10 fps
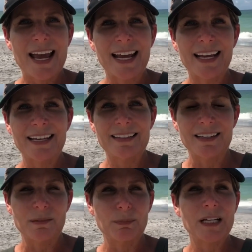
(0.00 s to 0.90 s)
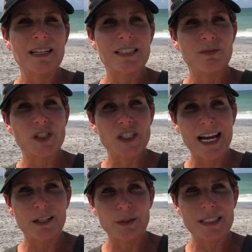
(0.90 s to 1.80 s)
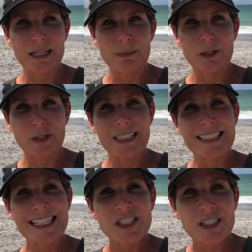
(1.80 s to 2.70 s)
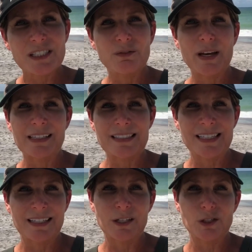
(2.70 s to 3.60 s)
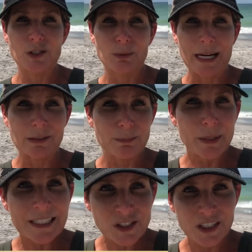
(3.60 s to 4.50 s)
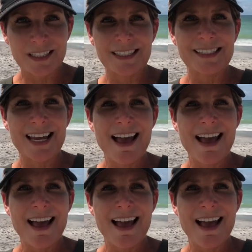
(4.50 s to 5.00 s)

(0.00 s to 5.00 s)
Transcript: And because of the shallow and sedimentary conditions of Venice and their surrounding beaches,